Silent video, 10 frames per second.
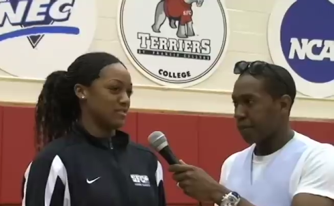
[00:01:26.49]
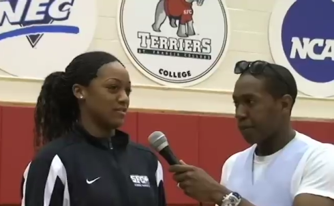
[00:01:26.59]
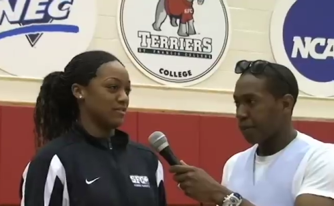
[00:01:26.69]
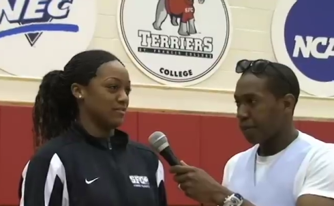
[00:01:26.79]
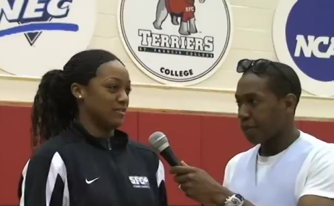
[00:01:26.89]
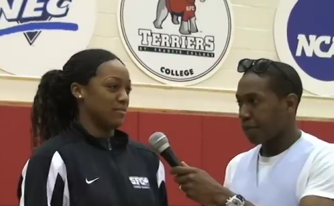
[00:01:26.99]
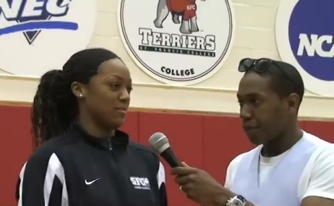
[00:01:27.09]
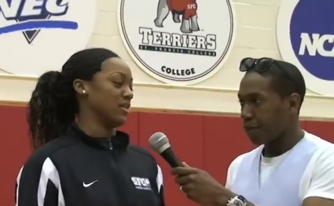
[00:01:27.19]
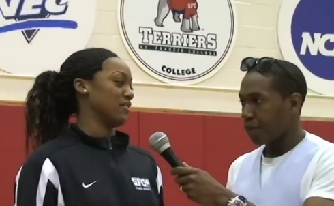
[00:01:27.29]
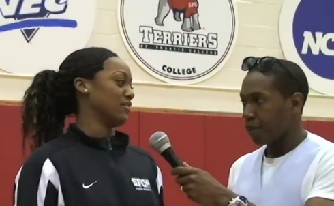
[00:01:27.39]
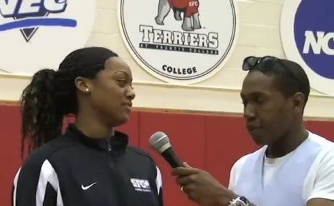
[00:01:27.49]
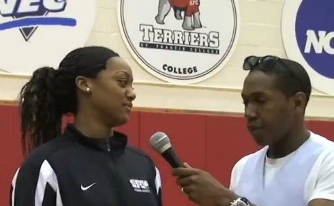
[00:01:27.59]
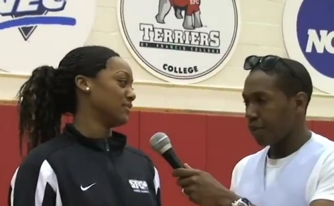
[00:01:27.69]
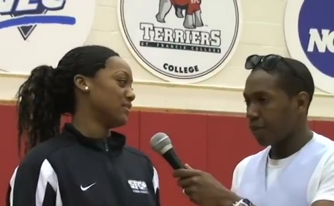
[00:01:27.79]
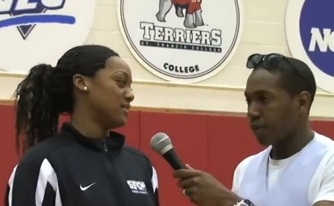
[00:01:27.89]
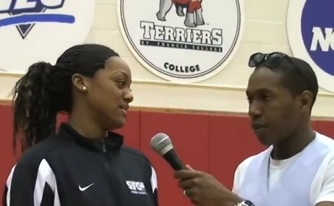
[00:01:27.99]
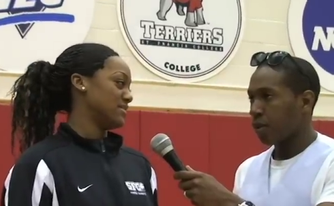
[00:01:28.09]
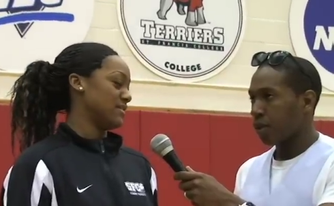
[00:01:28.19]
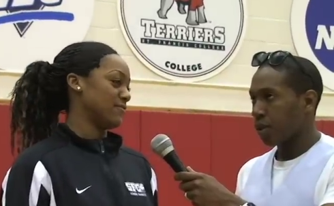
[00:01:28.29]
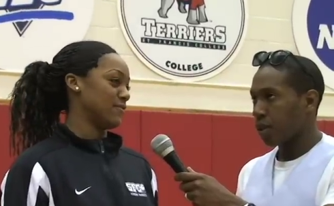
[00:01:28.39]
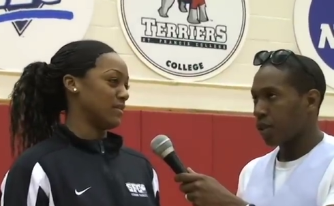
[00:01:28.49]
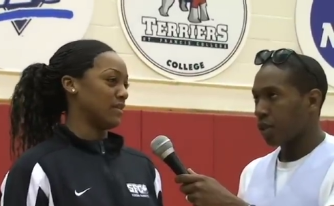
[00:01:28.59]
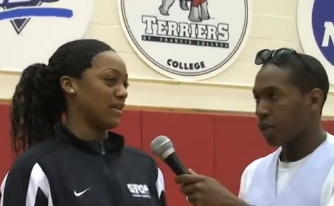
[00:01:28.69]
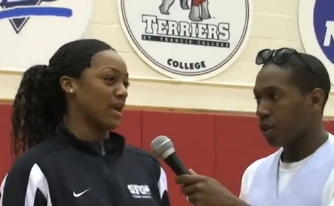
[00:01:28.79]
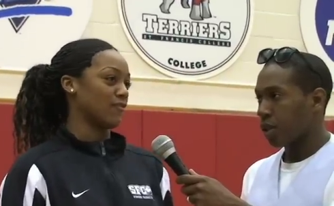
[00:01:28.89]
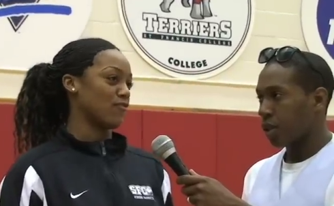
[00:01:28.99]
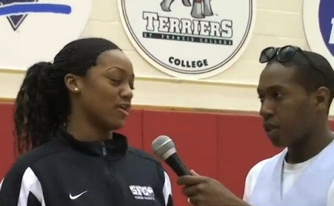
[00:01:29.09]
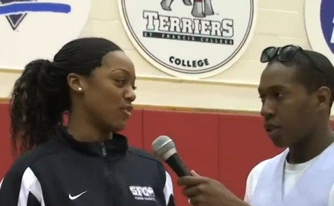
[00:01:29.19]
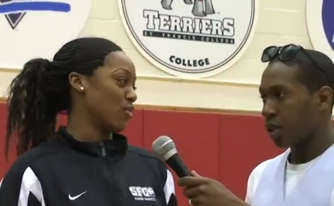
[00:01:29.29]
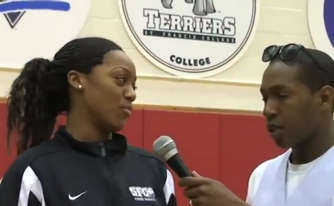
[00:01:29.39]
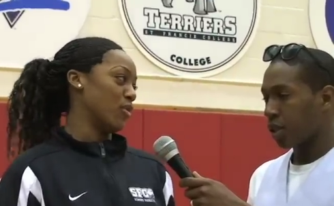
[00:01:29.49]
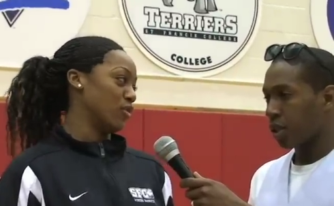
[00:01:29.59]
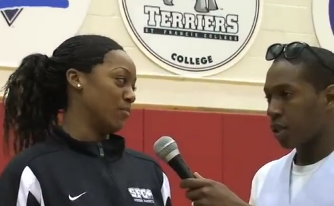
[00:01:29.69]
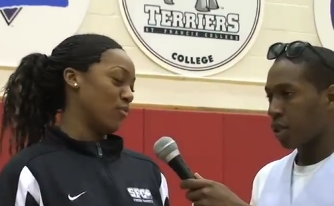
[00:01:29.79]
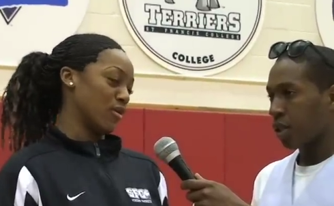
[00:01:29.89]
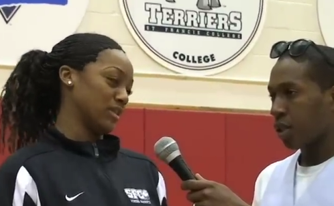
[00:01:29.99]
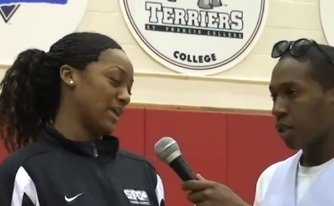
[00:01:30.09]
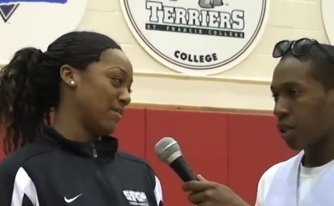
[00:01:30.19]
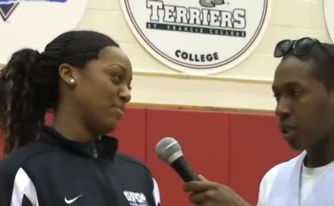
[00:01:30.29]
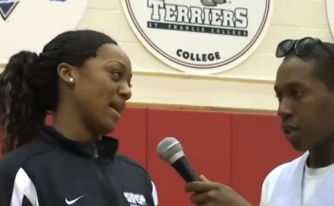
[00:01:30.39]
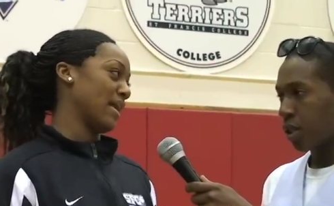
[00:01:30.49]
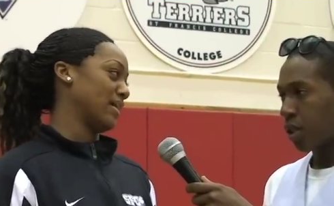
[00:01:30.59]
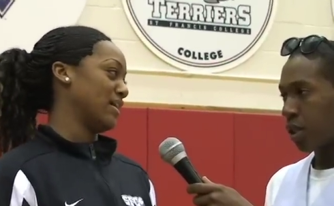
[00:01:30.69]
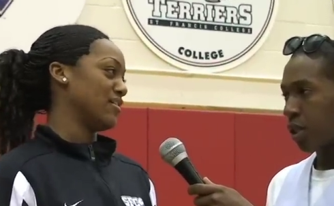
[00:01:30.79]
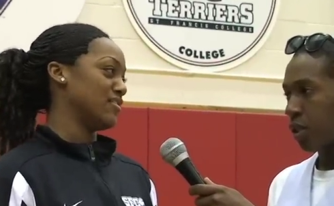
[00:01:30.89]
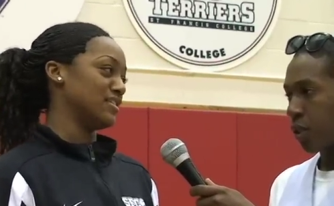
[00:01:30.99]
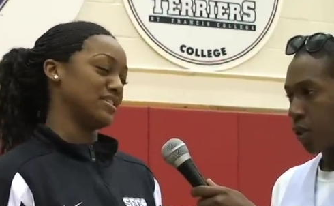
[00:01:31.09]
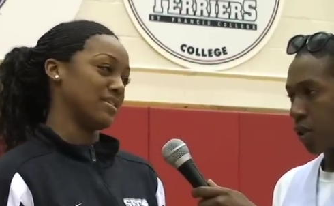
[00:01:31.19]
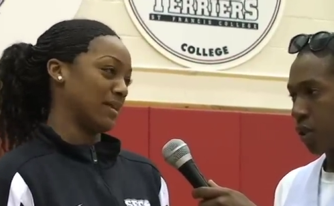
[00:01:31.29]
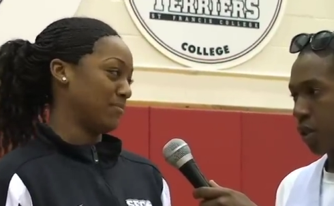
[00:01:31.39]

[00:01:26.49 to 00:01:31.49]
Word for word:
Speaker 1: the demeanor is different. In California, we're more, more laid back. Here, it's like